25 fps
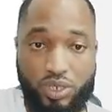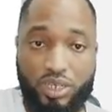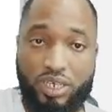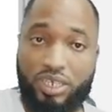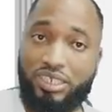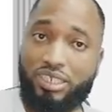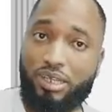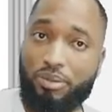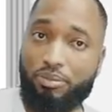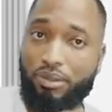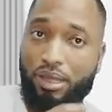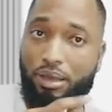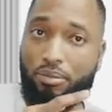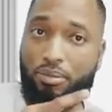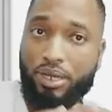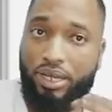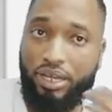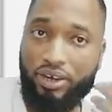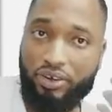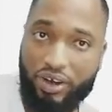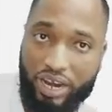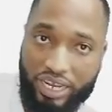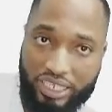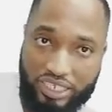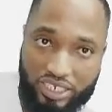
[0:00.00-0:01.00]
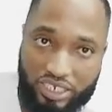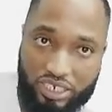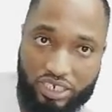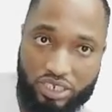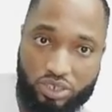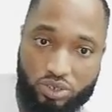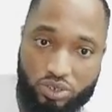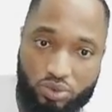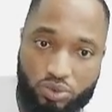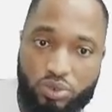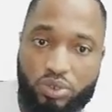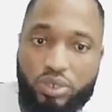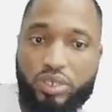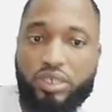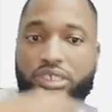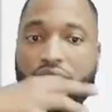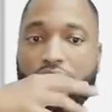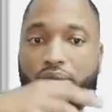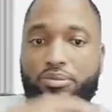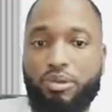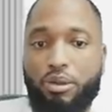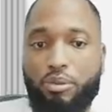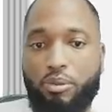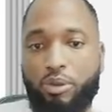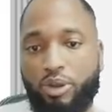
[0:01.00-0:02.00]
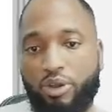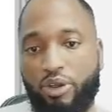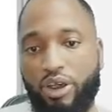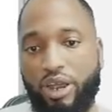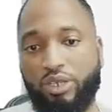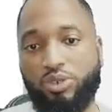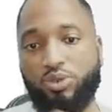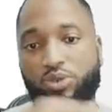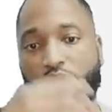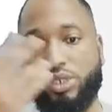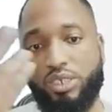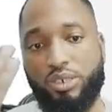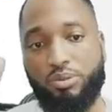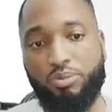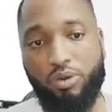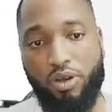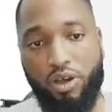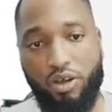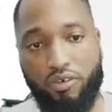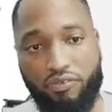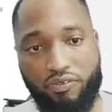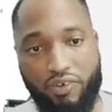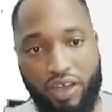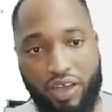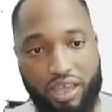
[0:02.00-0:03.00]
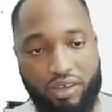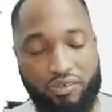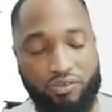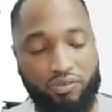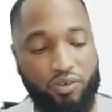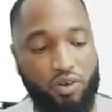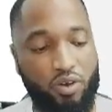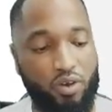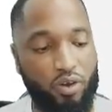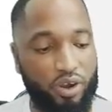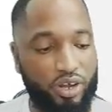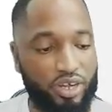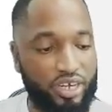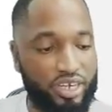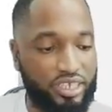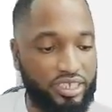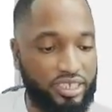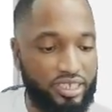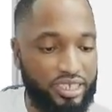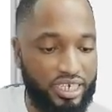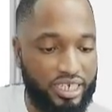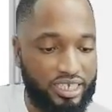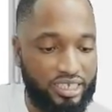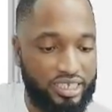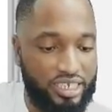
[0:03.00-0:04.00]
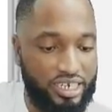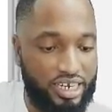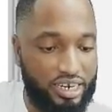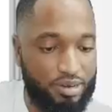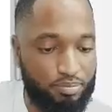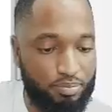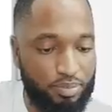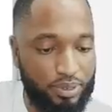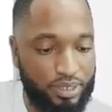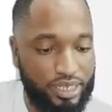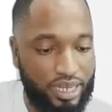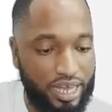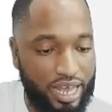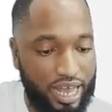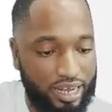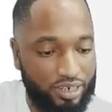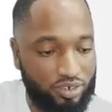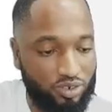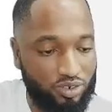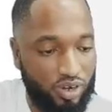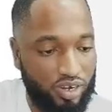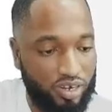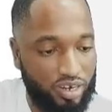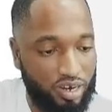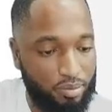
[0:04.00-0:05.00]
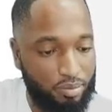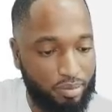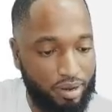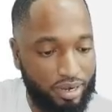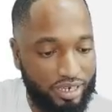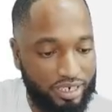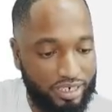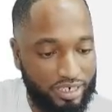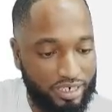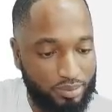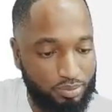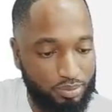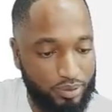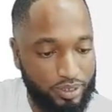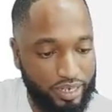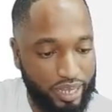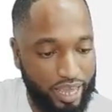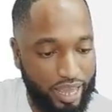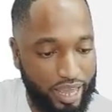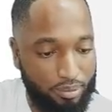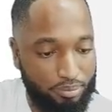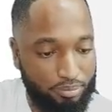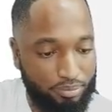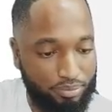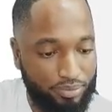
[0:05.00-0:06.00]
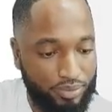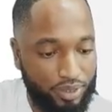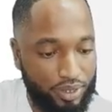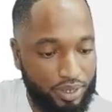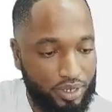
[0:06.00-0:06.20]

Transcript: Sometimes they could write 32, sometimes they could write 2 to the power of 5. Or in this case, they didn't put an actual number, they just put M.